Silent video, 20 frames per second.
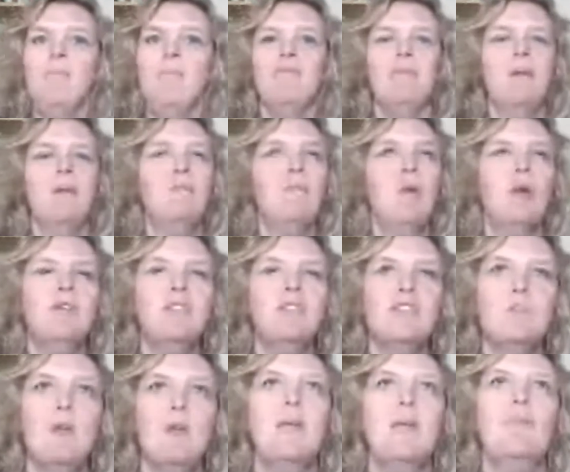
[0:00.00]
Most
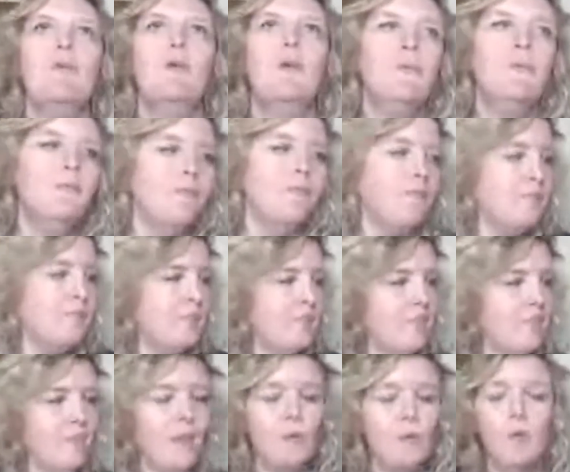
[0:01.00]
people,
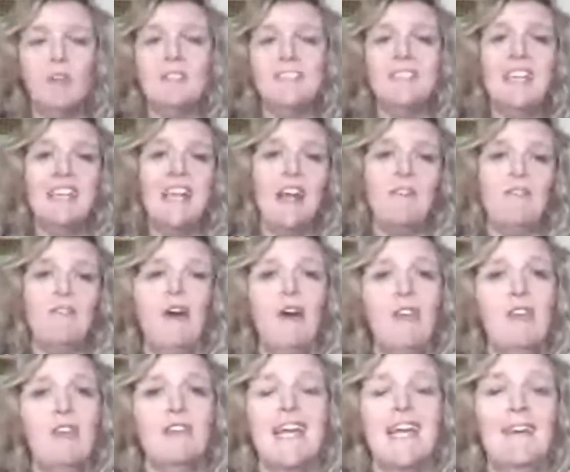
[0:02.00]
once they get
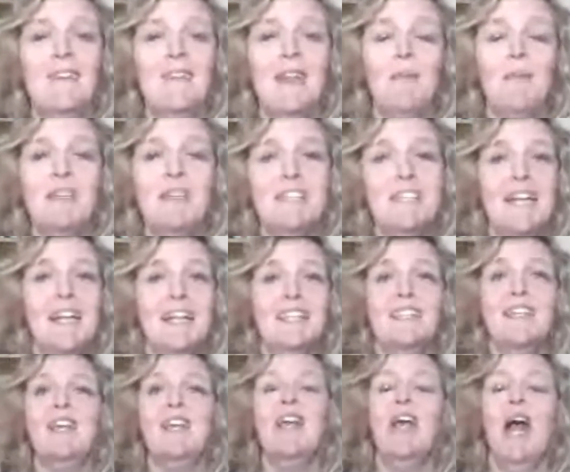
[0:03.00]
further down their business,
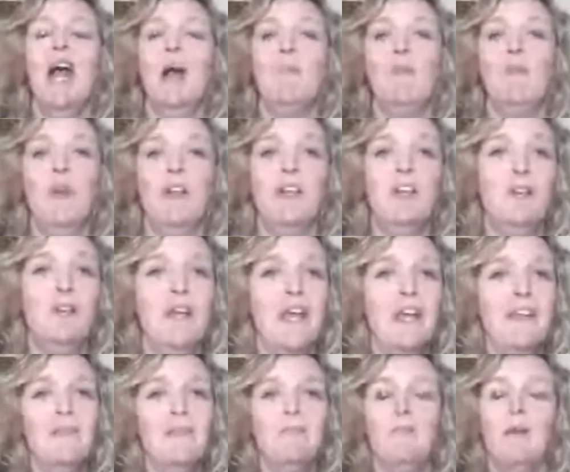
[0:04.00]
when you hear
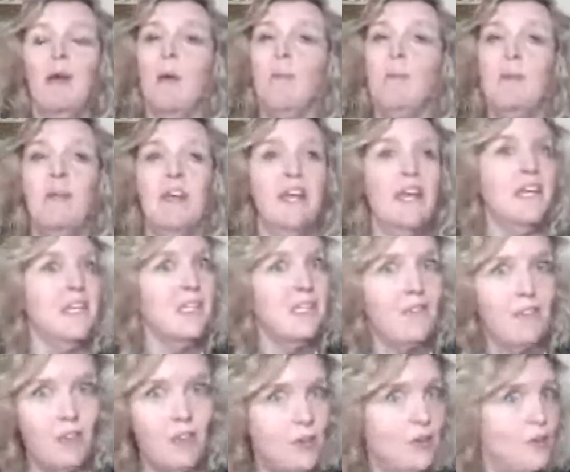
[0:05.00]
them being
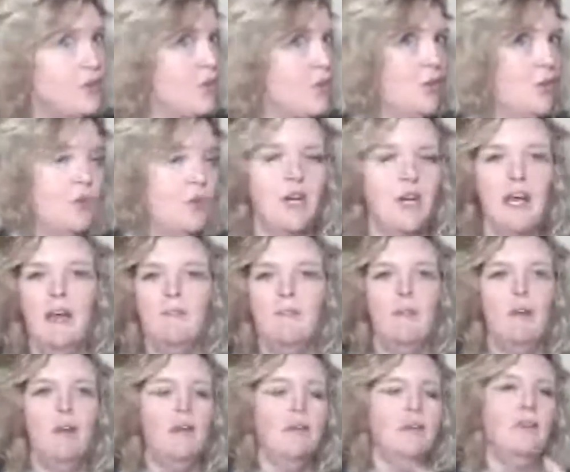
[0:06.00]
interviewed, or when
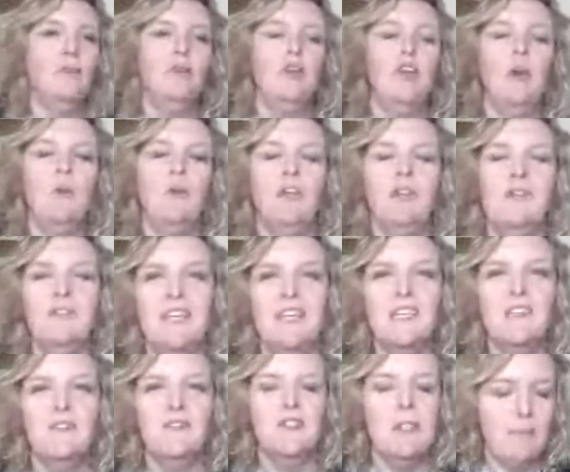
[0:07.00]
you see
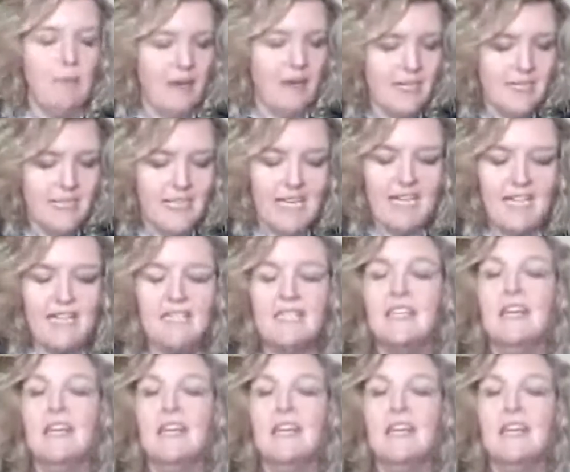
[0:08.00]
interviews in magazines,